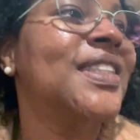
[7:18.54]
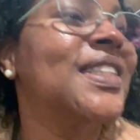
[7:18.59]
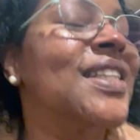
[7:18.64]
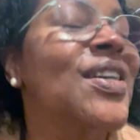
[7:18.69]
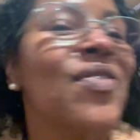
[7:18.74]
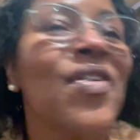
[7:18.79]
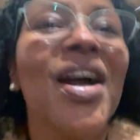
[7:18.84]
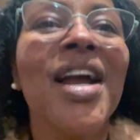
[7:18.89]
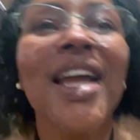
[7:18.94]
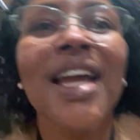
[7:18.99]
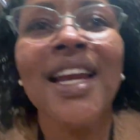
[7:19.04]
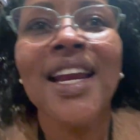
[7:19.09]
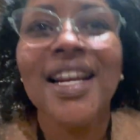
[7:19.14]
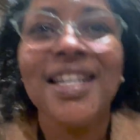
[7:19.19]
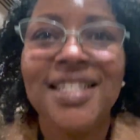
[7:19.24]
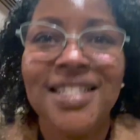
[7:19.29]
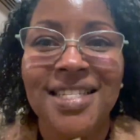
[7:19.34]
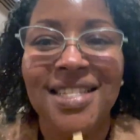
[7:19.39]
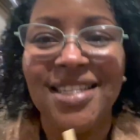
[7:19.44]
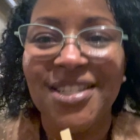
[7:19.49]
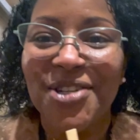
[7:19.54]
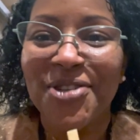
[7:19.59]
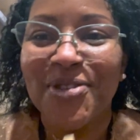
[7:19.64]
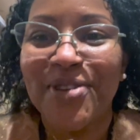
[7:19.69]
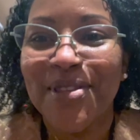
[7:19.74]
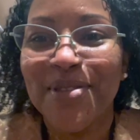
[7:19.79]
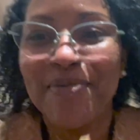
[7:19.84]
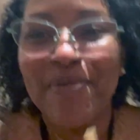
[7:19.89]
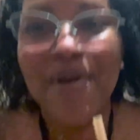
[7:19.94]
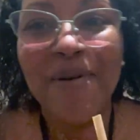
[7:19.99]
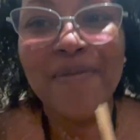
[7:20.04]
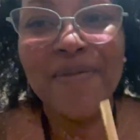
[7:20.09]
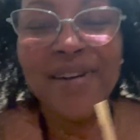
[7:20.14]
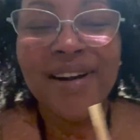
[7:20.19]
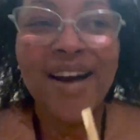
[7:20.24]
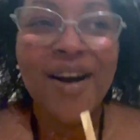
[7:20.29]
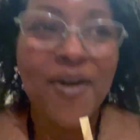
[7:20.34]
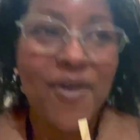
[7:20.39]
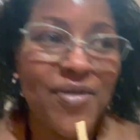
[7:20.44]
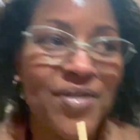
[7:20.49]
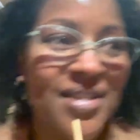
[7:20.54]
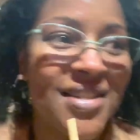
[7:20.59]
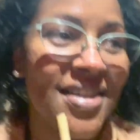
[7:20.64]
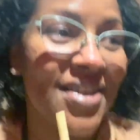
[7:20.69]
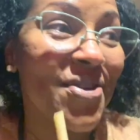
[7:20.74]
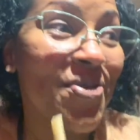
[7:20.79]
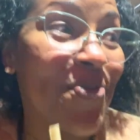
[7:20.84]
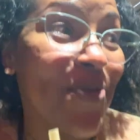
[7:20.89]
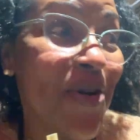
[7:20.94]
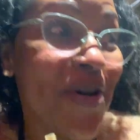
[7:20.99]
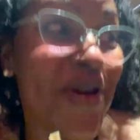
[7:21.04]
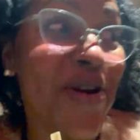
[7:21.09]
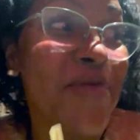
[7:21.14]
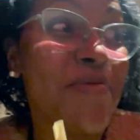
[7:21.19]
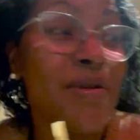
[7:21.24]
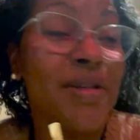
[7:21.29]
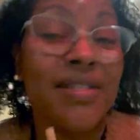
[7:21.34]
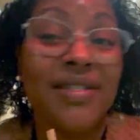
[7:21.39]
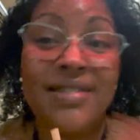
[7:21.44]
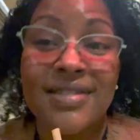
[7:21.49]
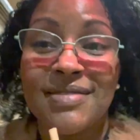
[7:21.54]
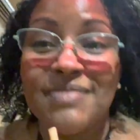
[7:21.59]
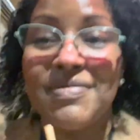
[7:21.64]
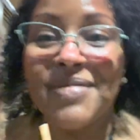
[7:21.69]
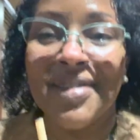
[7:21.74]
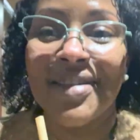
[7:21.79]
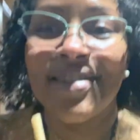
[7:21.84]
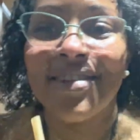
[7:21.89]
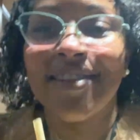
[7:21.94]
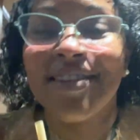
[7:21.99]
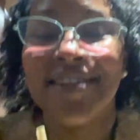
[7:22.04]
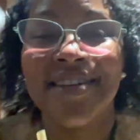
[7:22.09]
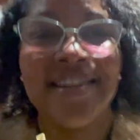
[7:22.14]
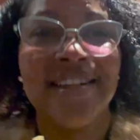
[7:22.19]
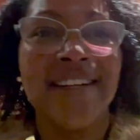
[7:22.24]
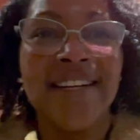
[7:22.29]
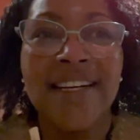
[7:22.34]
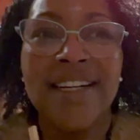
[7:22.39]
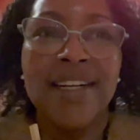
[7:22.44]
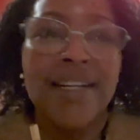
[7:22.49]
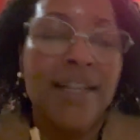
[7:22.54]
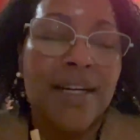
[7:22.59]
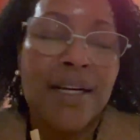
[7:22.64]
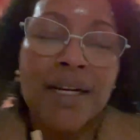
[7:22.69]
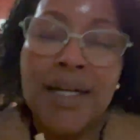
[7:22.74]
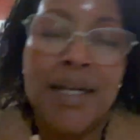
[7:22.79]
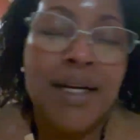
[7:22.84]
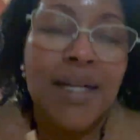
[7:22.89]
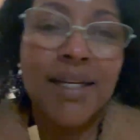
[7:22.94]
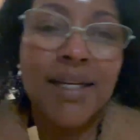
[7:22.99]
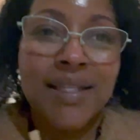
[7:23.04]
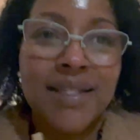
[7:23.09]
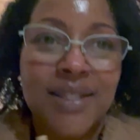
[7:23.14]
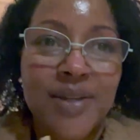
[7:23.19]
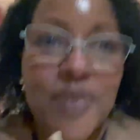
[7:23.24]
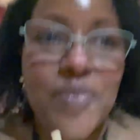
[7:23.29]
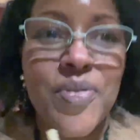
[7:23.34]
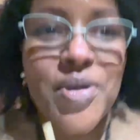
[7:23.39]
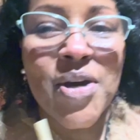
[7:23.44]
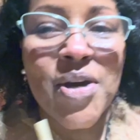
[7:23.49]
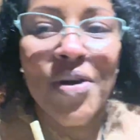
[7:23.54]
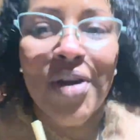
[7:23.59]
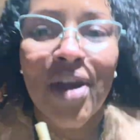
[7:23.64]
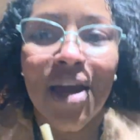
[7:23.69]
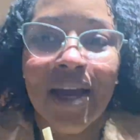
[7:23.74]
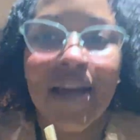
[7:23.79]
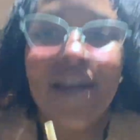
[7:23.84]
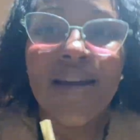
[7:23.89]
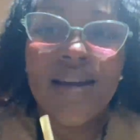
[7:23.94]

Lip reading: Why can't I just enjoy the moment? I always gotta worry about something. It's gonna be okay.